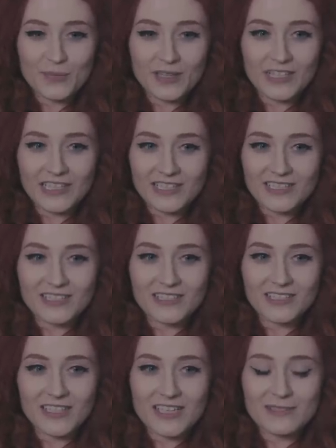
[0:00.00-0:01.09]
because
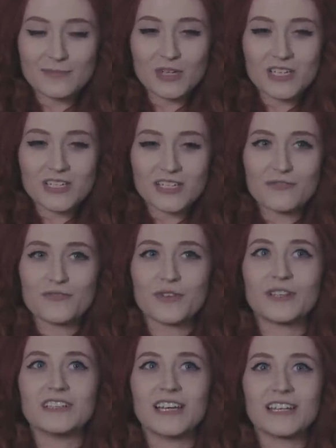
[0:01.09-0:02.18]
as much as I
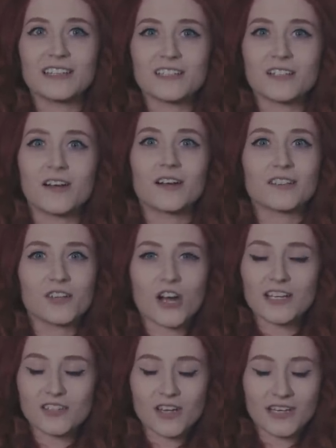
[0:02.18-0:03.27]
feel like these songs
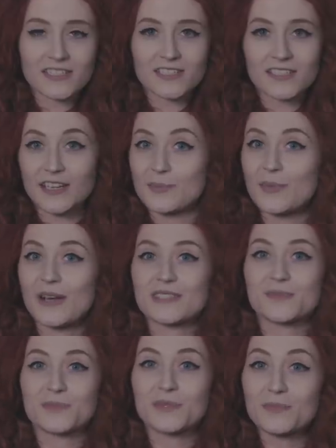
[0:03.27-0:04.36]
are as honest as I can
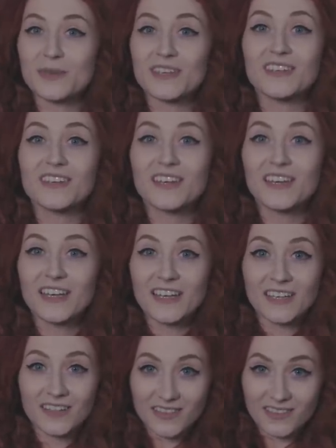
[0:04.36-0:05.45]
possibly be,
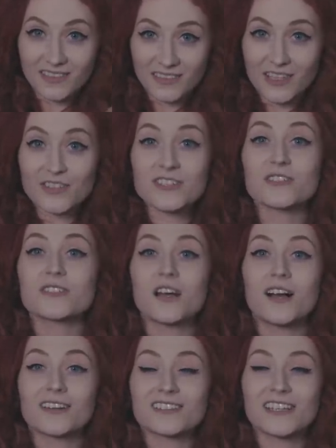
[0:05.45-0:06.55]
they're still
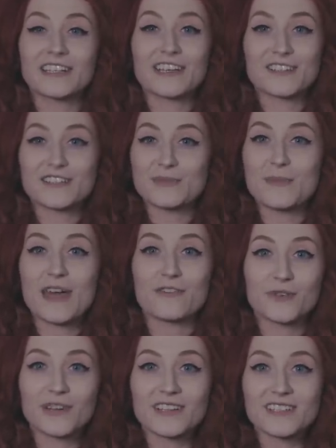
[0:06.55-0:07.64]
songs and they are still
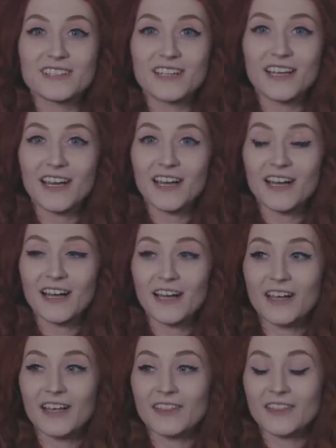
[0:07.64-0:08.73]
metaphors.
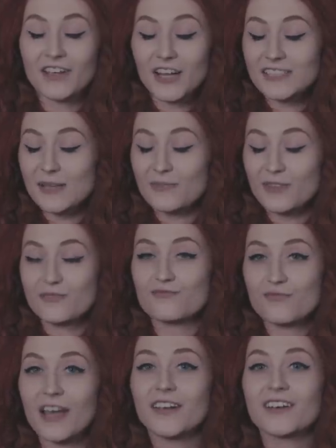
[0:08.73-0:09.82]
The concept for this
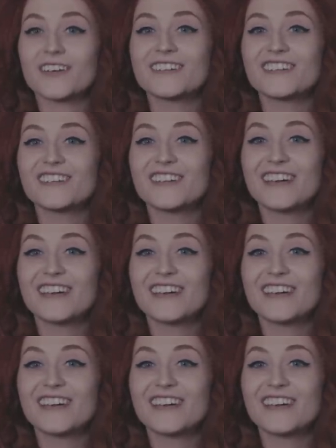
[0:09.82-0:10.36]
record